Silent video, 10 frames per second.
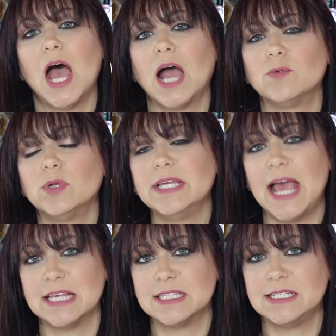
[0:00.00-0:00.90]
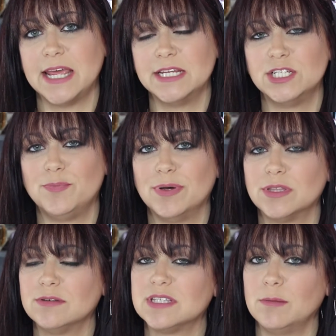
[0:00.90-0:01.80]
I really hesitated to put
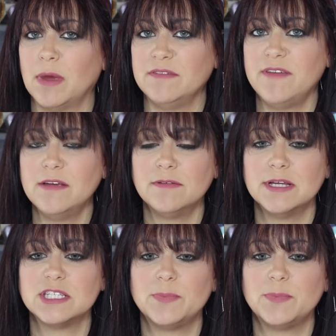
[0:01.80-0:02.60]
those in my favorites